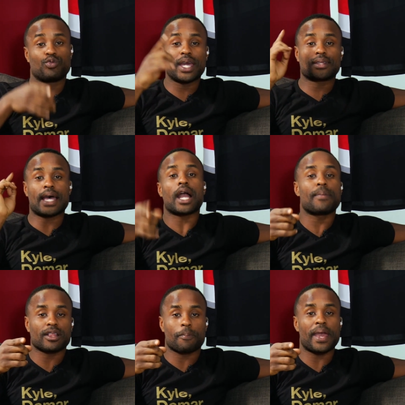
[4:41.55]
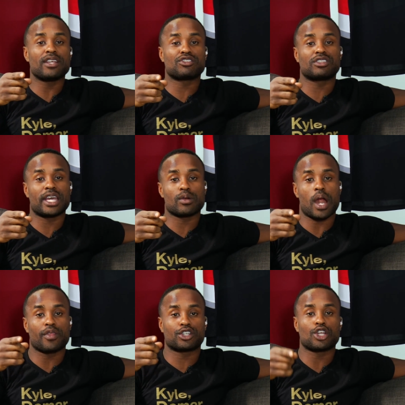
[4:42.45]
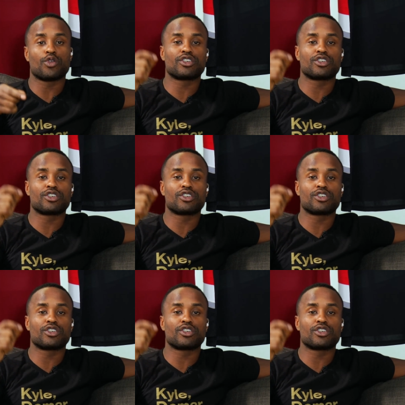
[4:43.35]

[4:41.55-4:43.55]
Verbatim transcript: We got to talk about the Pacers later on in the show.